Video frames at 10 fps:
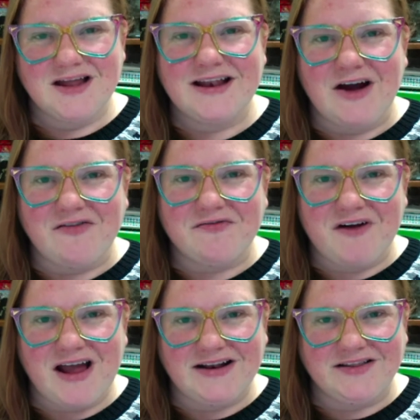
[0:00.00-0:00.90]
Now
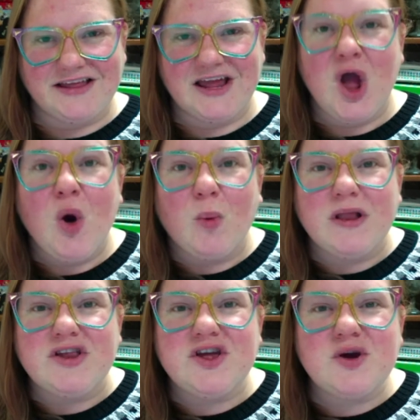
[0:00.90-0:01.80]
finally,
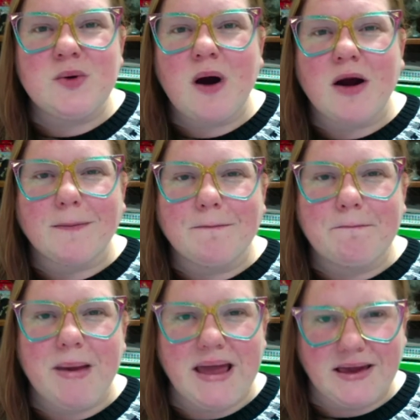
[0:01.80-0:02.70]
when you are
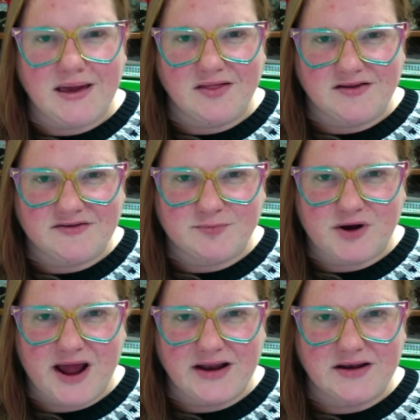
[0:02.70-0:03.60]
baking this
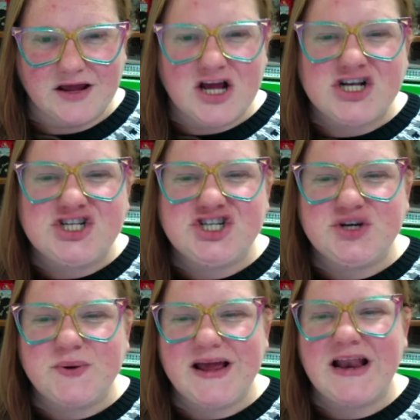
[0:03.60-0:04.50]
bread,
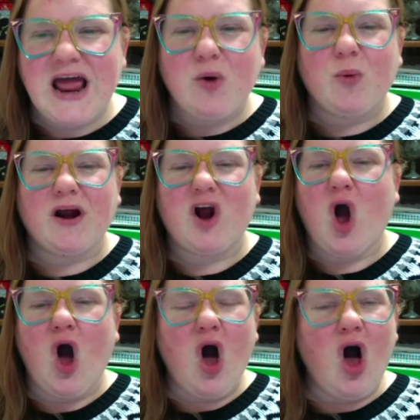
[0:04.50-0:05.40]
do it where
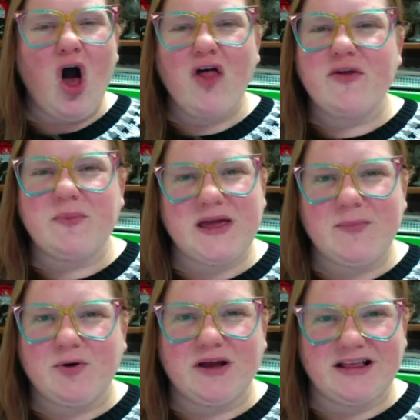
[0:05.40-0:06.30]
all the
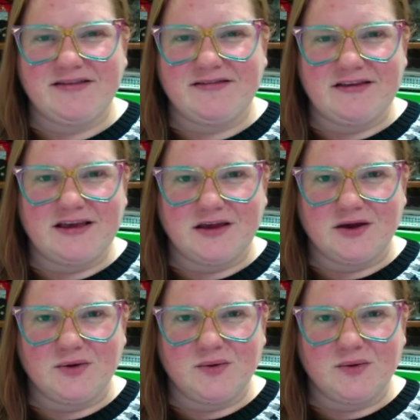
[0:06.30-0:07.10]
people can see you,